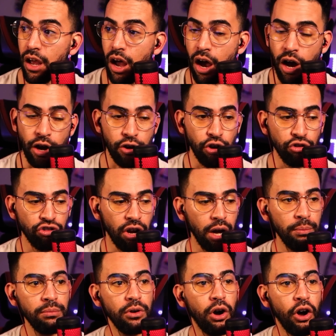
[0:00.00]
uh, good
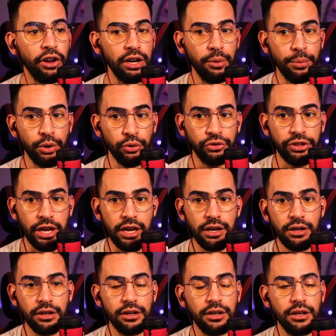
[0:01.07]
job on Liminal State,
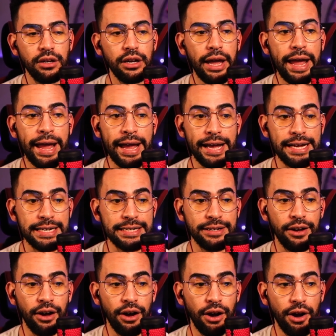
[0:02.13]
and
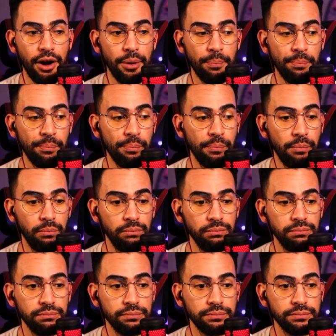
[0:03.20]
um,
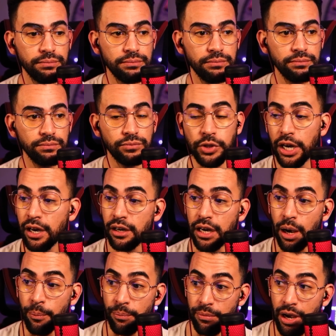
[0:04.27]
yeah,
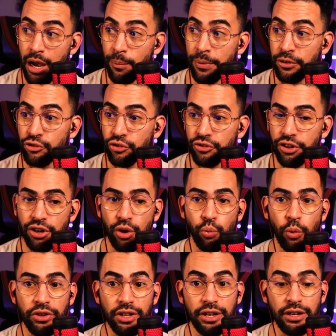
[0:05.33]
I'm I'm interested in
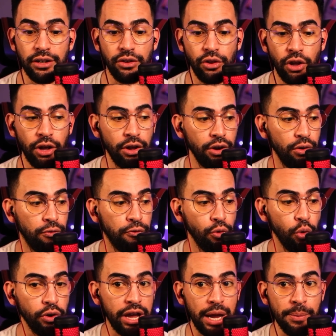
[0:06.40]
when the, the
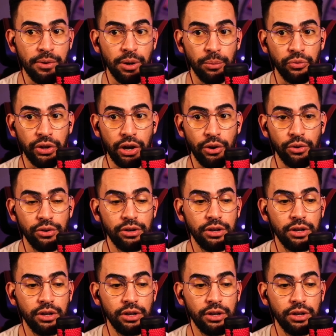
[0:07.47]
full game comes out.